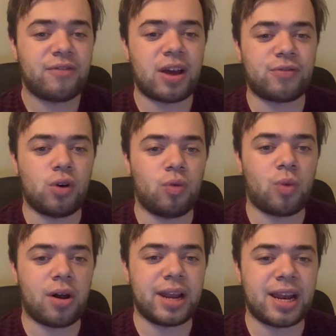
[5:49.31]
They've not
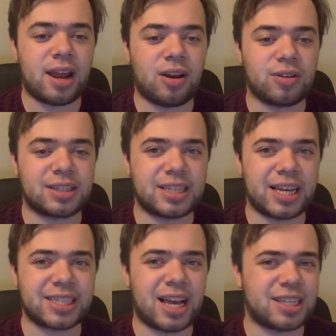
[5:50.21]
won in their last six,